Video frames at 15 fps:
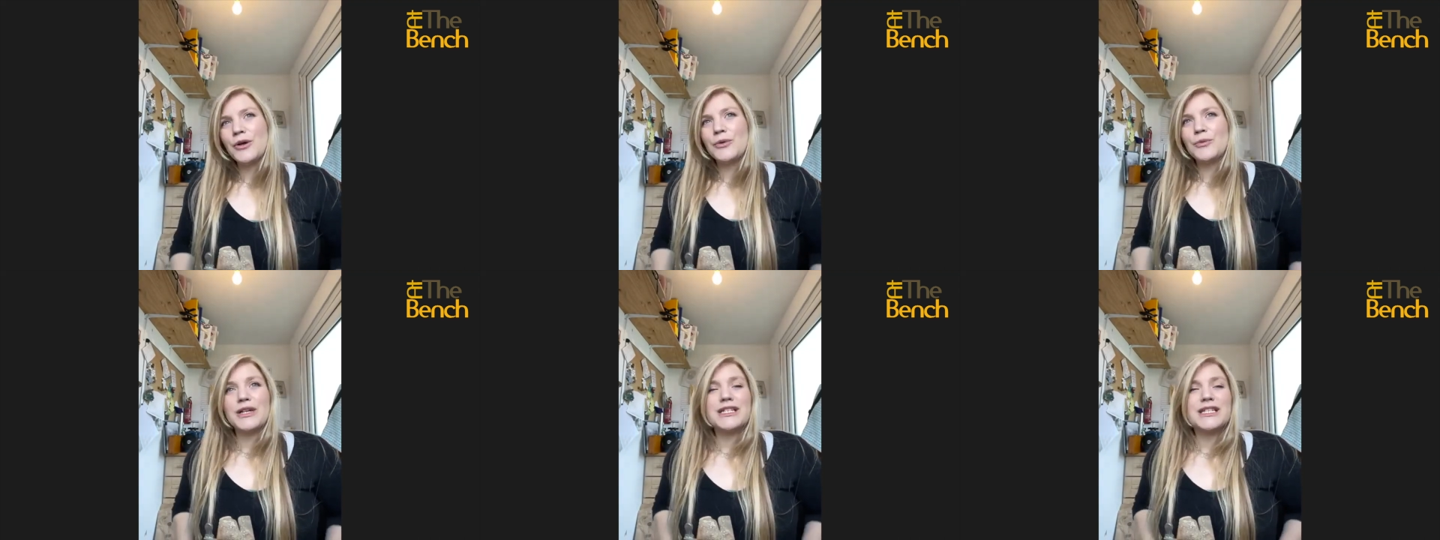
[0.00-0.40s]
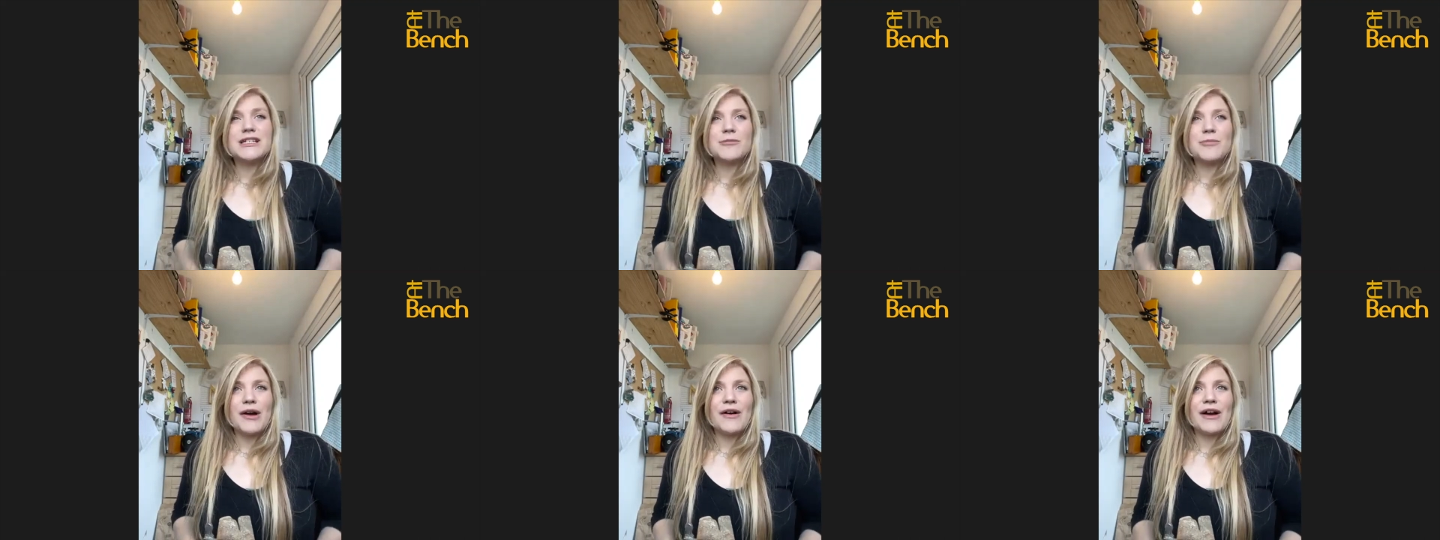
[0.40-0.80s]
which is
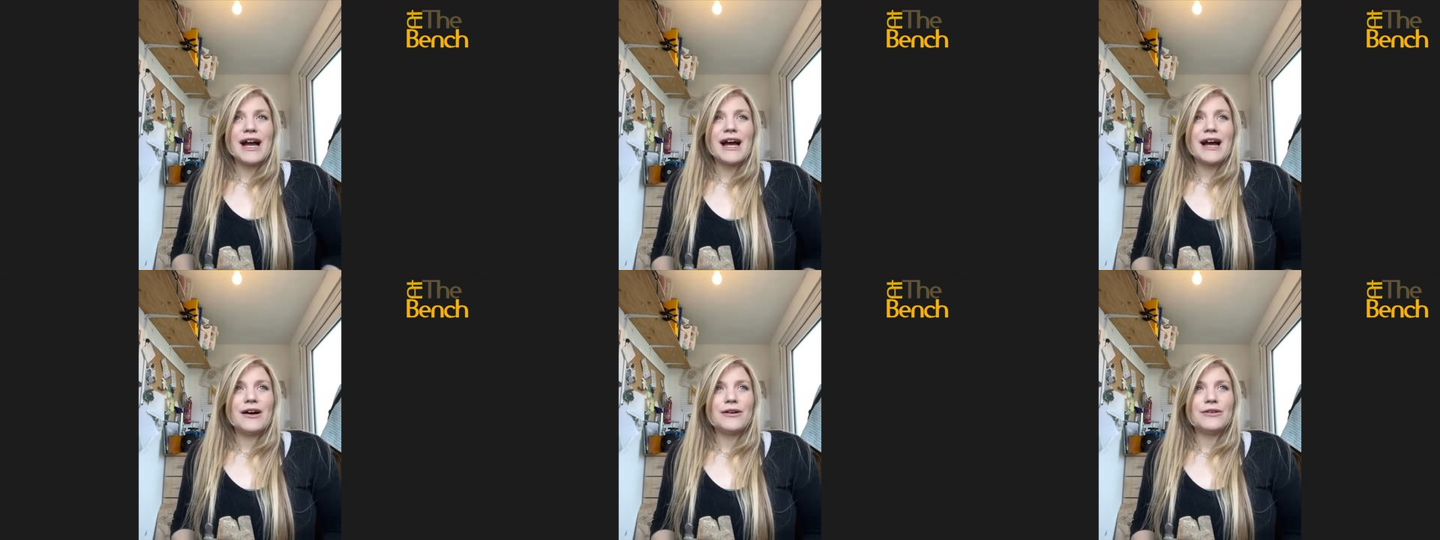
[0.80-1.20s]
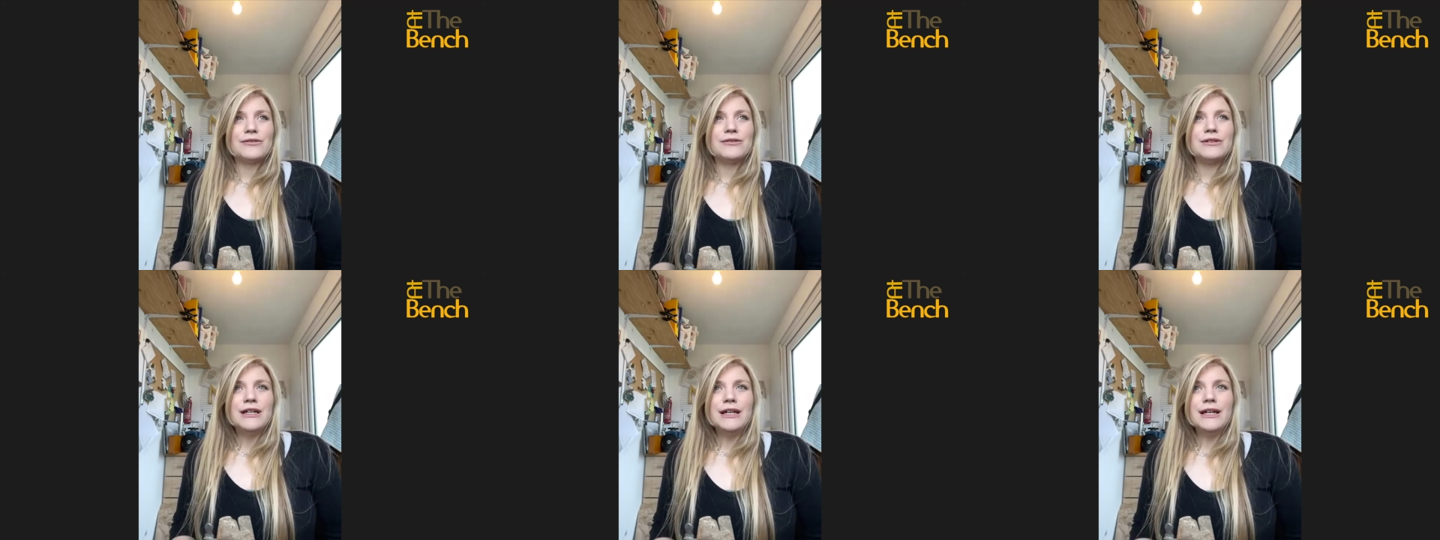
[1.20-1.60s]
about how
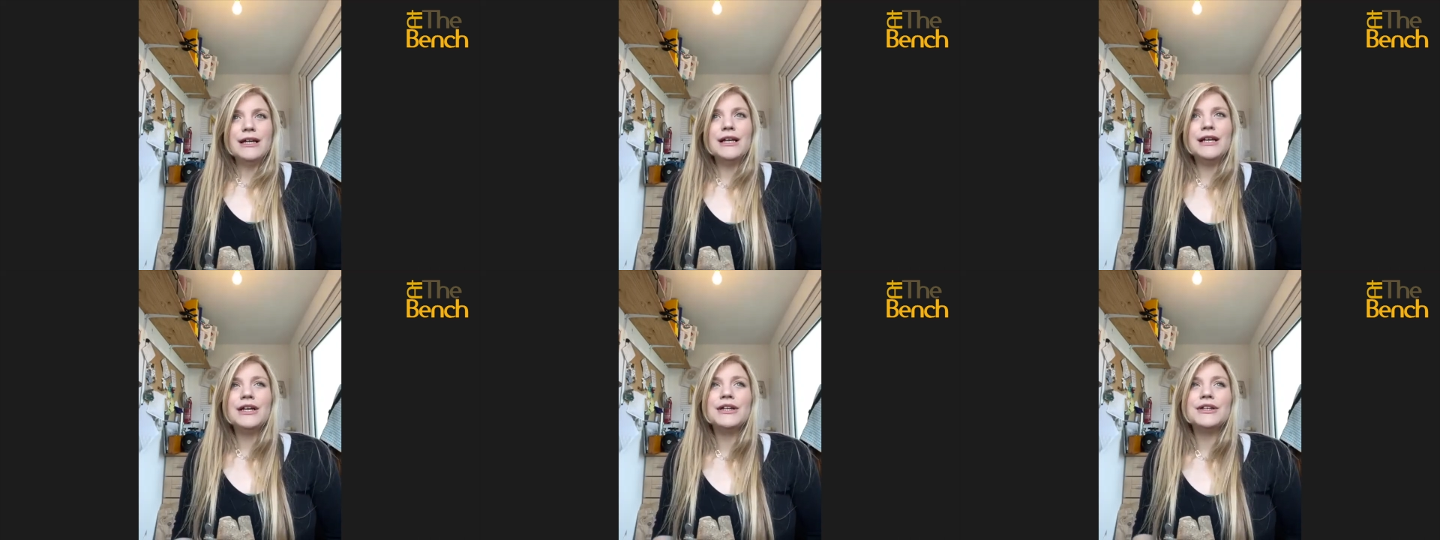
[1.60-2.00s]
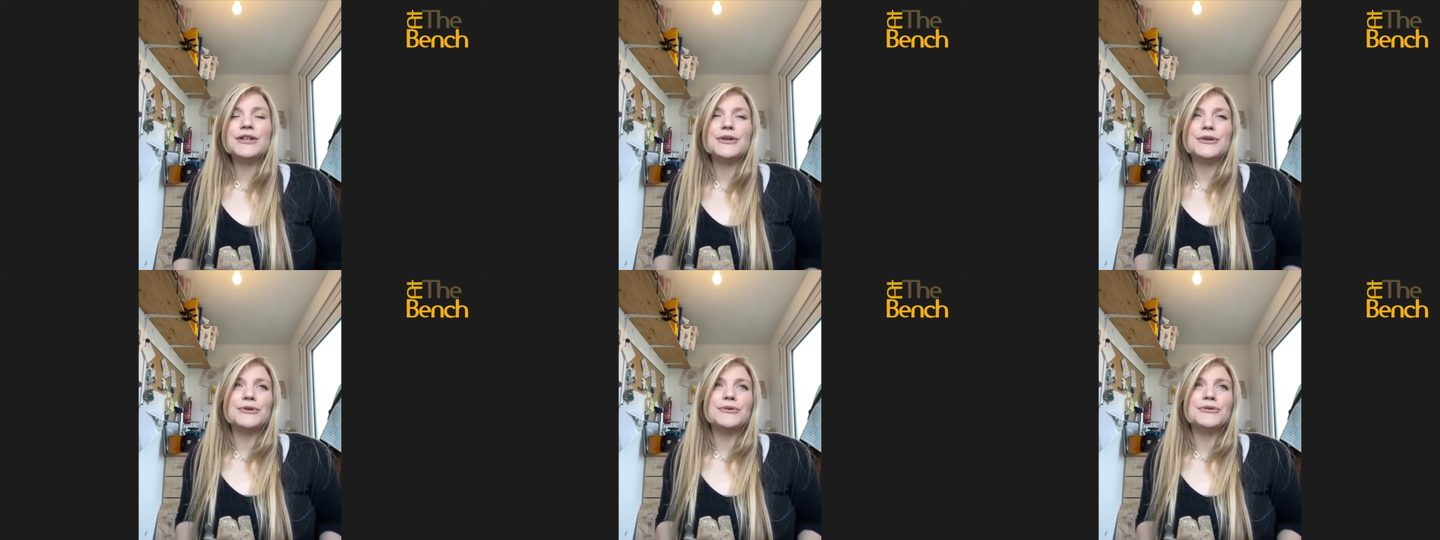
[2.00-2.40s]

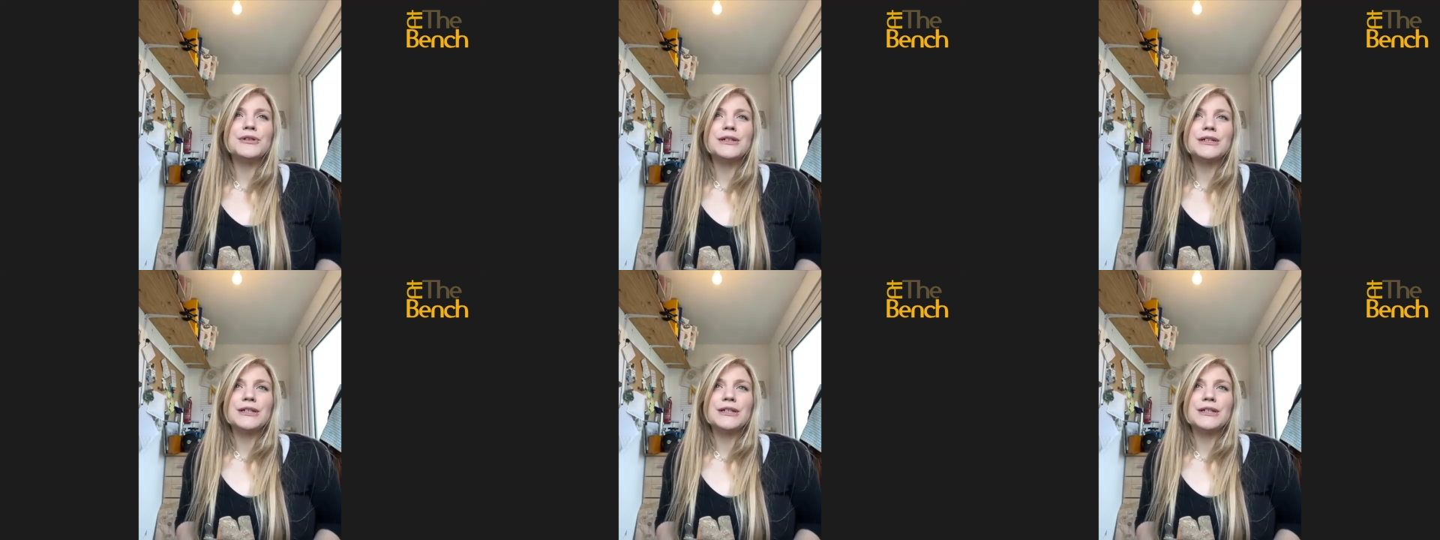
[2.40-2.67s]
you